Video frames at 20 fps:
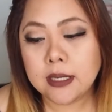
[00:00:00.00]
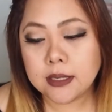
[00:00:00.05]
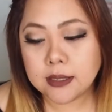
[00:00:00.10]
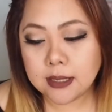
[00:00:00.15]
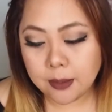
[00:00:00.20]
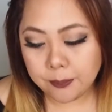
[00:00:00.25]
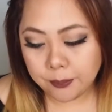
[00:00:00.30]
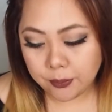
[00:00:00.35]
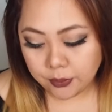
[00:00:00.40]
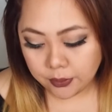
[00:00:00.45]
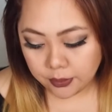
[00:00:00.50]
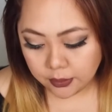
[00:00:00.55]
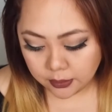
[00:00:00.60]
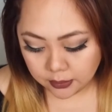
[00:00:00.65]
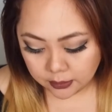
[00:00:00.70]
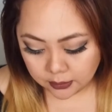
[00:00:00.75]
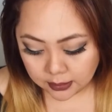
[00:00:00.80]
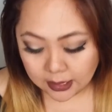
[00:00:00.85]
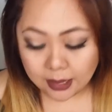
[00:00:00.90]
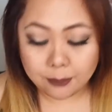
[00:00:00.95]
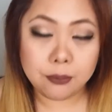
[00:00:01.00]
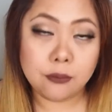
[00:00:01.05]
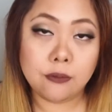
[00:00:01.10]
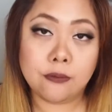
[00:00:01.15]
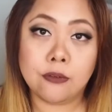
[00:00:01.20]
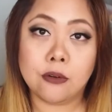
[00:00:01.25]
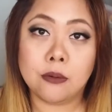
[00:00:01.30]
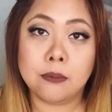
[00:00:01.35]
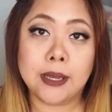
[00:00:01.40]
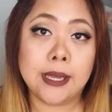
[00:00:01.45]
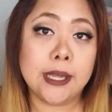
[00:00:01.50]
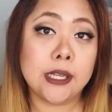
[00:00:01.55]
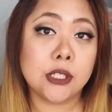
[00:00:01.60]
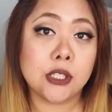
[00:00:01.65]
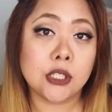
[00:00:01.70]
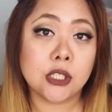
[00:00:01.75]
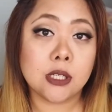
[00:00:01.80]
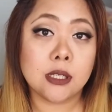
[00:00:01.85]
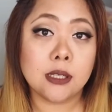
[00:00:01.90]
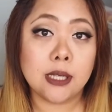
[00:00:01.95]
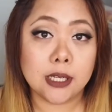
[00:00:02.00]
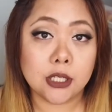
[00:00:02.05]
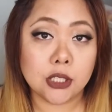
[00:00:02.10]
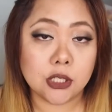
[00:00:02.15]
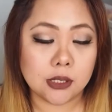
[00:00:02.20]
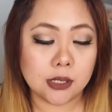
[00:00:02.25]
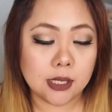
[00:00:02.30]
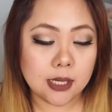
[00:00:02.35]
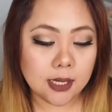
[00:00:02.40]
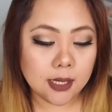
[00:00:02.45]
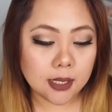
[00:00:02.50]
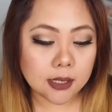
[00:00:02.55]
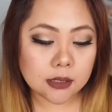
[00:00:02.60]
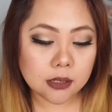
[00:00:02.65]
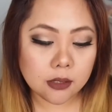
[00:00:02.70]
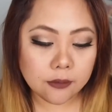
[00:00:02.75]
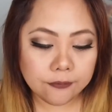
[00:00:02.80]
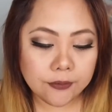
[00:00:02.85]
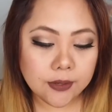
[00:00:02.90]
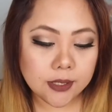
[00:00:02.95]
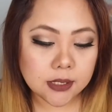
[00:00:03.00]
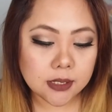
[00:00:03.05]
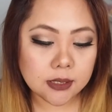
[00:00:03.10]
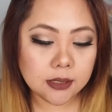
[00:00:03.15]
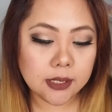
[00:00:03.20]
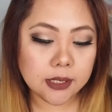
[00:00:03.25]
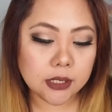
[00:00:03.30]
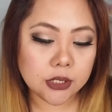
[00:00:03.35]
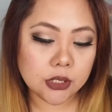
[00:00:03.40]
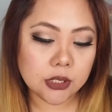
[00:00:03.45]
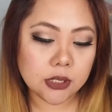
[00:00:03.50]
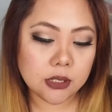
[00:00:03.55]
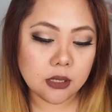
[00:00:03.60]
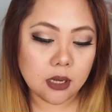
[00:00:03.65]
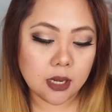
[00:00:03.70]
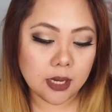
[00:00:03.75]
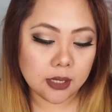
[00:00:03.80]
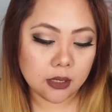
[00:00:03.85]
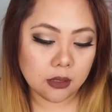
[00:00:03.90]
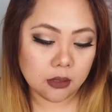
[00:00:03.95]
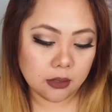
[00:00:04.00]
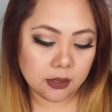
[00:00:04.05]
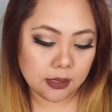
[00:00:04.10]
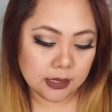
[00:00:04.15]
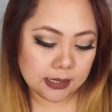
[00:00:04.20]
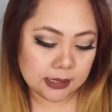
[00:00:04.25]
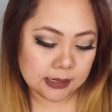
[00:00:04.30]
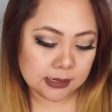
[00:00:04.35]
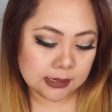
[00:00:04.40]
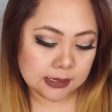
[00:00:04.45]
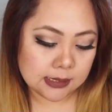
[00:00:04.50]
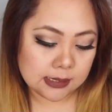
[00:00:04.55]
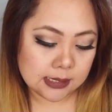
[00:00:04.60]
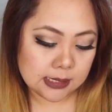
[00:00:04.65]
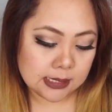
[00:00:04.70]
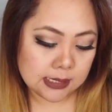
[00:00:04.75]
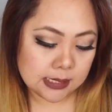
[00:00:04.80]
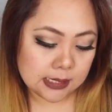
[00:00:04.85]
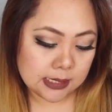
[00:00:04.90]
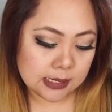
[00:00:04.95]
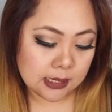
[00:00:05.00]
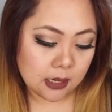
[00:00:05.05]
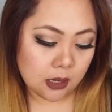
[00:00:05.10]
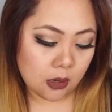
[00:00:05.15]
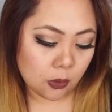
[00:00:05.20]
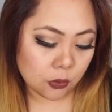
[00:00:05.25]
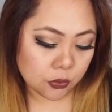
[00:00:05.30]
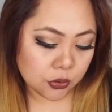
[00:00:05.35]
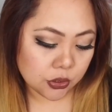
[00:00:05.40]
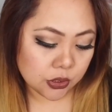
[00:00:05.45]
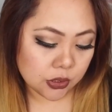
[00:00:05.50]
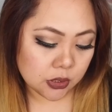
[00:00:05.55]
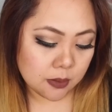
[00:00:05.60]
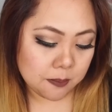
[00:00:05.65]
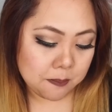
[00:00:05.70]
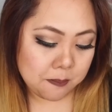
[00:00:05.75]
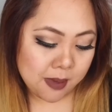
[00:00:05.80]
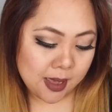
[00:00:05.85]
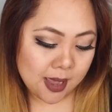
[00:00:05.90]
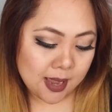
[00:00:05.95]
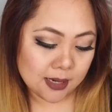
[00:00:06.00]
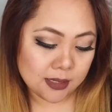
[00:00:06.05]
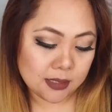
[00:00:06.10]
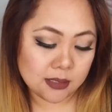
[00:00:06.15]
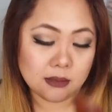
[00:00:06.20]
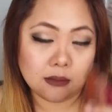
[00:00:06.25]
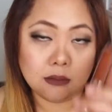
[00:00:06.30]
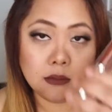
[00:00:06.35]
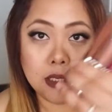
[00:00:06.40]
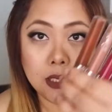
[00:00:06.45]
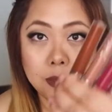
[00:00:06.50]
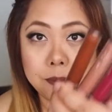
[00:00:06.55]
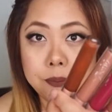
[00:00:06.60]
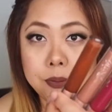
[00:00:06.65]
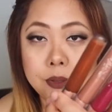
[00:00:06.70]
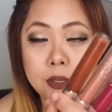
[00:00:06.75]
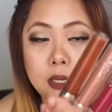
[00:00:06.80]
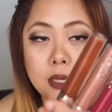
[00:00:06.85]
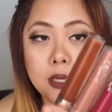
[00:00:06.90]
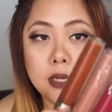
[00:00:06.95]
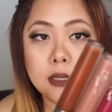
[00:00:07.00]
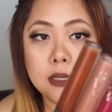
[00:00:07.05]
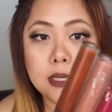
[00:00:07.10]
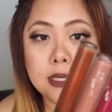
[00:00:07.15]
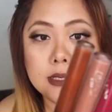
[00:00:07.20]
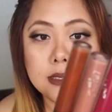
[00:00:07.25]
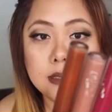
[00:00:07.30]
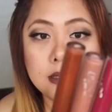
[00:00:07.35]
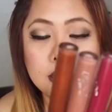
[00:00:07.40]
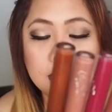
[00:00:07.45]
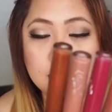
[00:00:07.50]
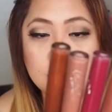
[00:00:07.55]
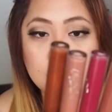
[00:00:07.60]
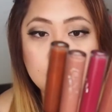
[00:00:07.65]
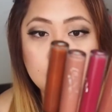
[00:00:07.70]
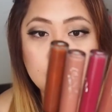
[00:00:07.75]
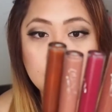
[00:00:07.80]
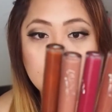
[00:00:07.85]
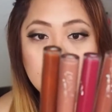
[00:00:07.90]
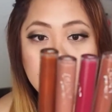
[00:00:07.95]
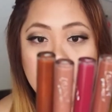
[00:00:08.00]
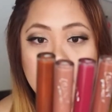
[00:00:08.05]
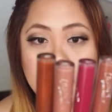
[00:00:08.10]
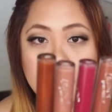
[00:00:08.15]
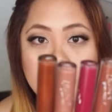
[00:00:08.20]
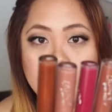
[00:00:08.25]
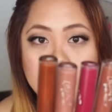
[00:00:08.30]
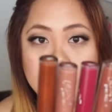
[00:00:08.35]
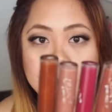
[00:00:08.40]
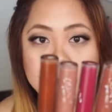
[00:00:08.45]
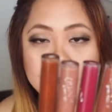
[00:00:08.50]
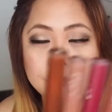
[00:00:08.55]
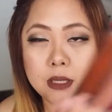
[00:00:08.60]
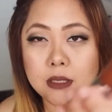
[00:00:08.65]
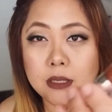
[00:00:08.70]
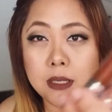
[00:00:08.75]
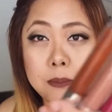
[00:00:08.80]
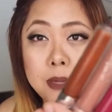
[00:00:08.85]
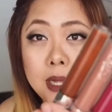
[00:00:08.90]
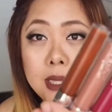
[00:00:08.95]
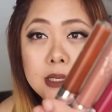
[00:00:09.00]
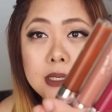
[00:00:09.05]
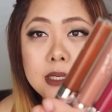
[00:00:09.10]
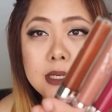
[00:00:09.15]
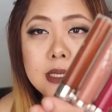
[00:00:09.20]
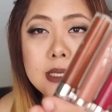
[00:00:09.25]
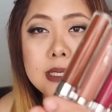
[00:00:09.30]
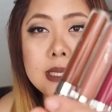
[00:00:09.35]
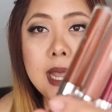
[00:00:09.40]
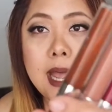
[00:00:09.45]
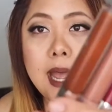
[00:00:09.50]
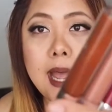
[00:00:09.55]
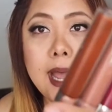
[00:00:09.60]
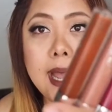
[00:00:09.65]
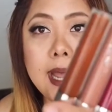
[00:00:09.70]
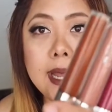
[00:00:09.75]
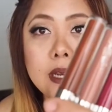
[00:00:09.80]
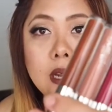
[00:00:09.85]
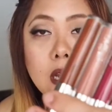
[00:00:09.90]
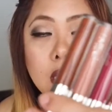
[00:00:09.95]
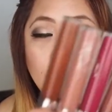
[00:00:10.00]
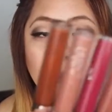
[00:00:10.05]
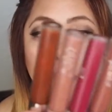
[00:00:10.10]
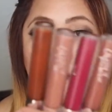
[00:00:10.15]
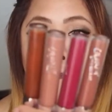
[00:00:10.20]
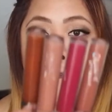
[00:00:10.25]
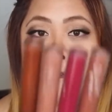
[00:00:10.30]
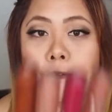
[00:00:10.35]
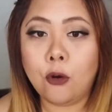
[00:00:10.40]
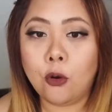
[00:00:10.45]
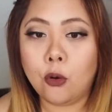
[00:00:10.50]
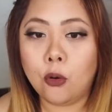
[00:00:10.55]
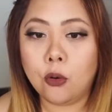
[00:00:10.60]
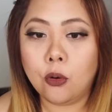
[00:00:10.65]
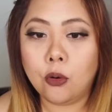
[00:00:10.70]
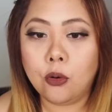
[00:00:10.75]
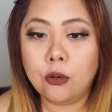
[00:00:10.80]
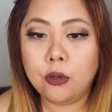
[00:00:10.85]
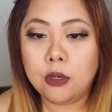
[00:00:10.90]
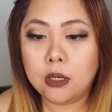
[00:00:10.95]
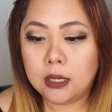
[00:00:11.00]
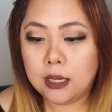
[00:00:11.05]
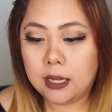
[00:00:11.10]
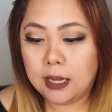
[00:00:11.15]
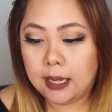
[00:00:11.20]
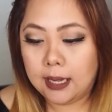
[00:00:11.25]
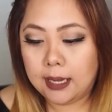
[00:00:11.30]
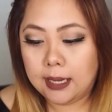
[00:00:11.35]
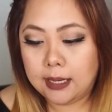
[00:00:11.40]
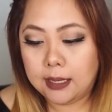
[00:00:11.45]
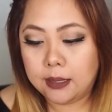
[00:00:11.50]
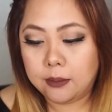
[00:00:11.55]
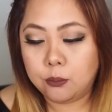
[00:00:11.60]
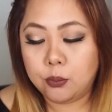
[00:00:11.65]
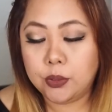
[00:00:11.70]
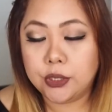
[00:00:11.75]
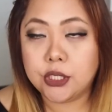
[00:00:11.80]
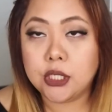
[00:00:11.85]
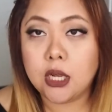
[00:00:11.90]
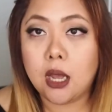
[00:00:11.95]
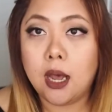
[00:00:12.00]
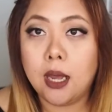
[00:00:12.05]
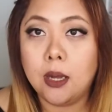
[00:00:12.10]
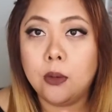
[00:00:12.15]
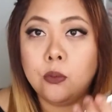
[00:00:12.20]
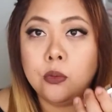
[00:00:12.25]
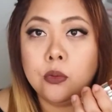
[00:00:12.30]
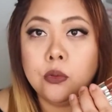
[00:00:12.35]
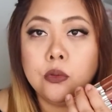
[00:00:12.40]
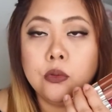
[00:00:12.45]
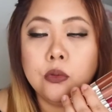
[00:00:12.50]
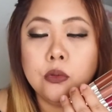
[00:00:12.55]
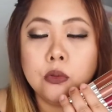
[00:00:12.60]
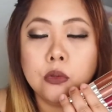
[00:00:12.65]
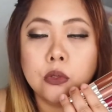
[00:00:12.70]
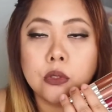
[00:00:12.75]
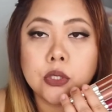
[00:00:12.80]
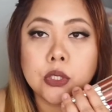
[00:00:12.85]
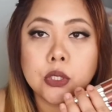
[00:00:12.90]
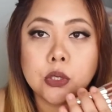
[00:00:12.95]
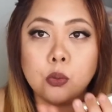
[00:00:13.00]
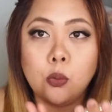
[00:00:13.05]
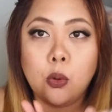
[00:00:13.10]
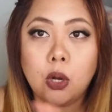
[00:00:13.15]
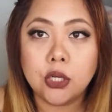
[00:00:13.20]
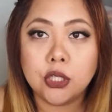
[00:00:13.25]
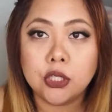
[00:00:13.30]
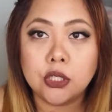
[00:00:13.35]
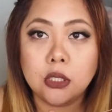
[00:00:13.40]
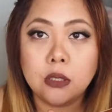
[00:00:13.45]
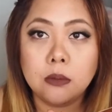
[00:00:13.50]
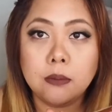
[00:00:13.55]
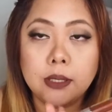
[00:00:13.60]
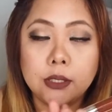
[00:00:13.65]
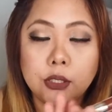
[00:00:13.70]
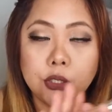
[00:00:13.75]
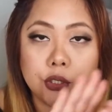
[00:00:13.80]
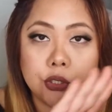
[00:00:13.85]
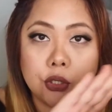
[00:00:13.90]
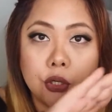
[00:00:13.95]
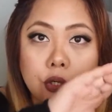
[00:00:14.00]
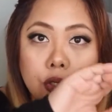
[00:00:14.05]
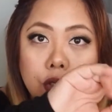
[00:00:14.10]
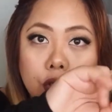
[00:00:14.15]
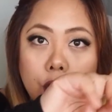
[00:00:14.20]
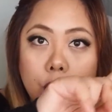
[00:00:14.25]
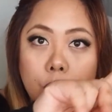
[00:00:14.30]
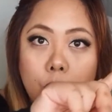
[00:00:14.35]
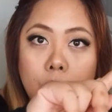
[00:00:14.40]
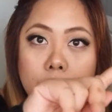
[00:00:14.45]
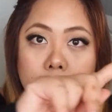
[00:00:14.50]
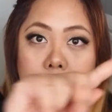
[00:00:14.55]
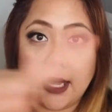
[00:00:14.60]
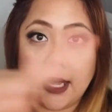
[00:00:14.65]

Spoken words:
so I bought a couple from each collection. So the first collection I got is the Ultra Matte Lip. These are the lip colours, and I got four, which I will swatch them and show you what